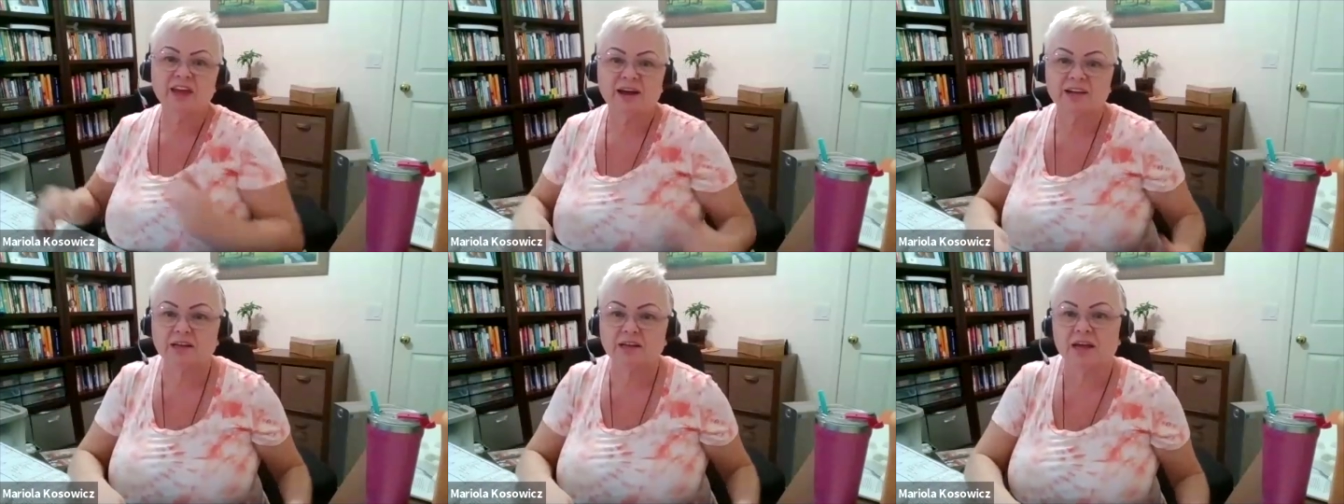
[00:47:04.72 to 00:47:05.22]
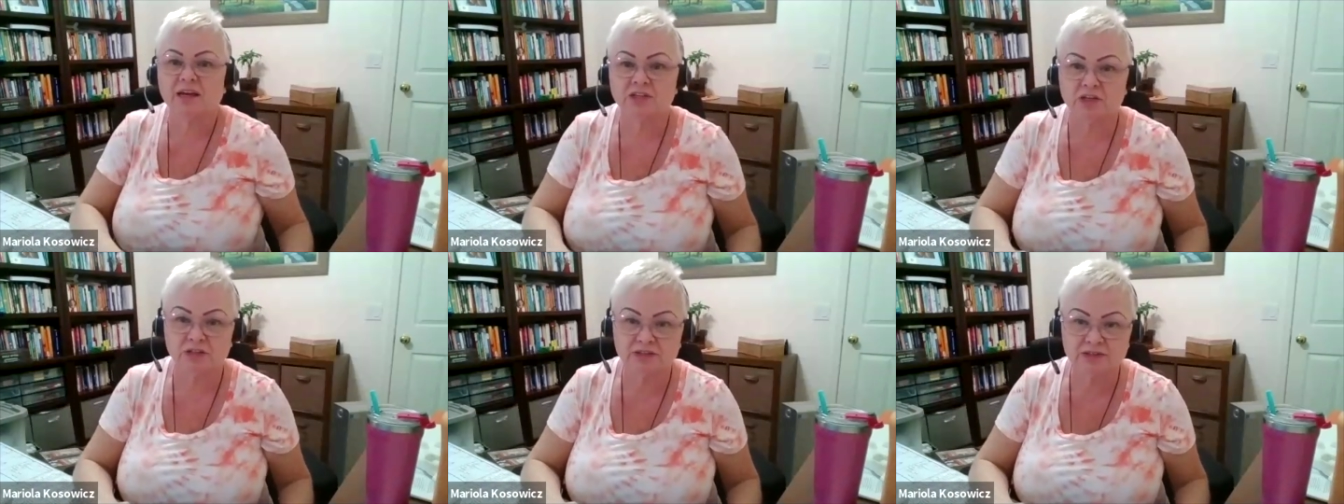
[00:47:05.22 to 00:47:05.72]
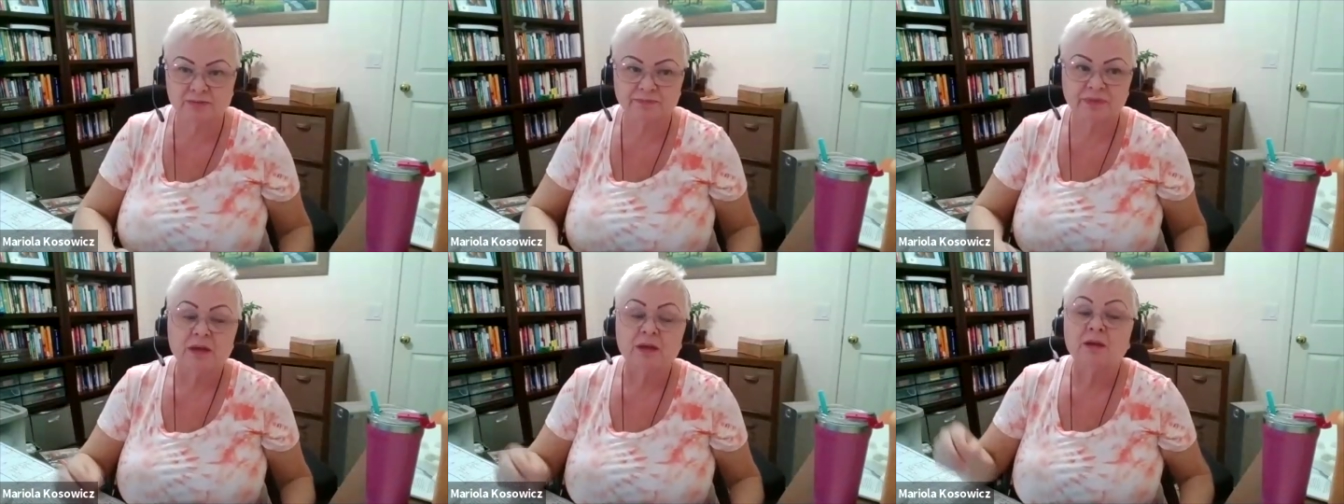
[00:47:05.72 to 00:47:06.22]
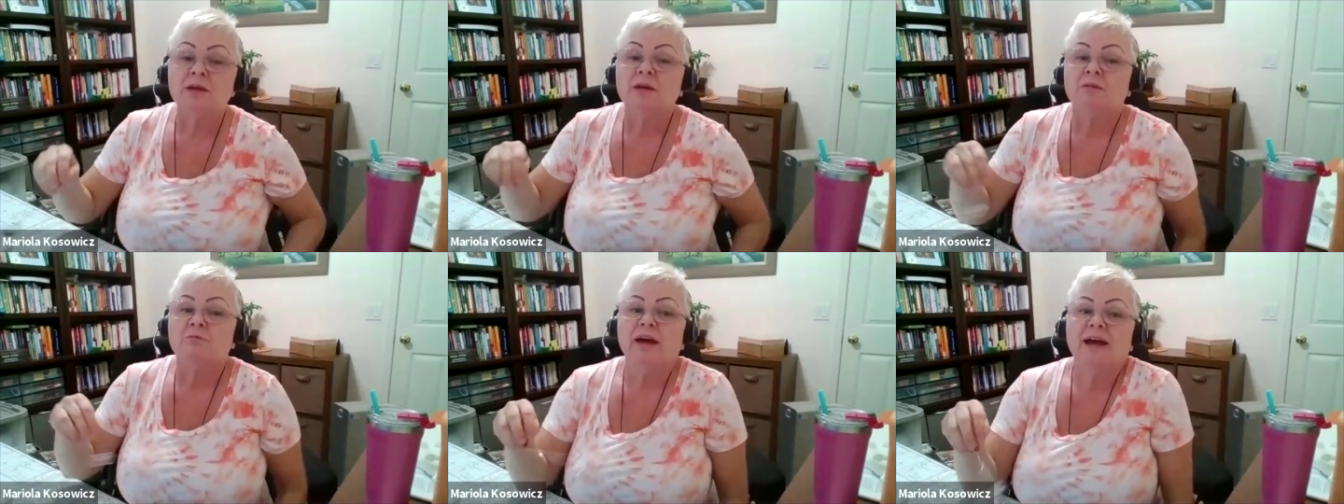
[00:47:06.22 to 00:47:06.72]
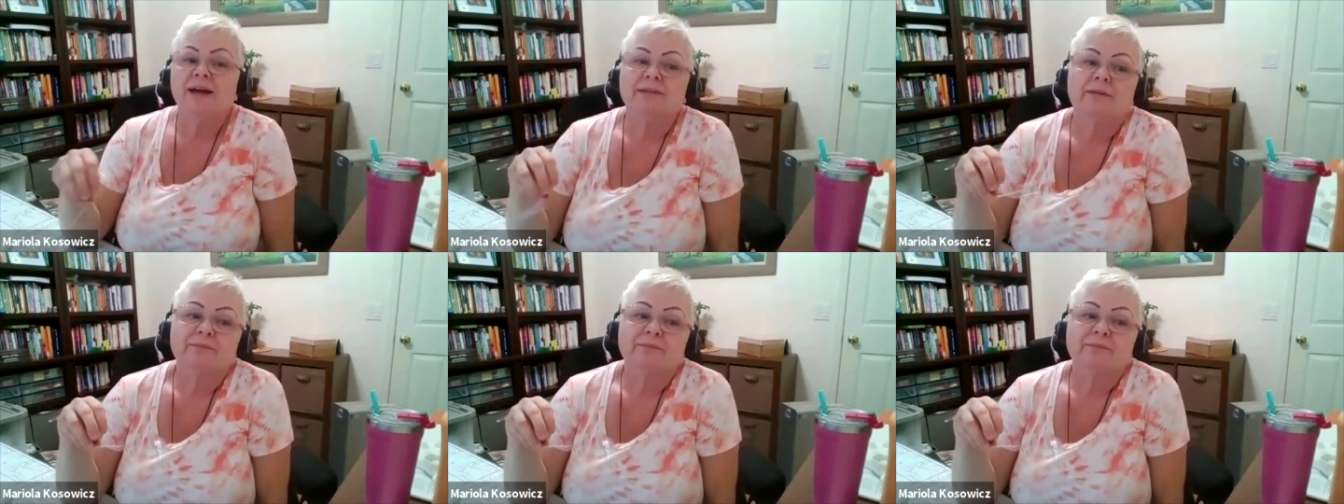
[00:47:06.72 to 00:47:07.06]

guardian angels. But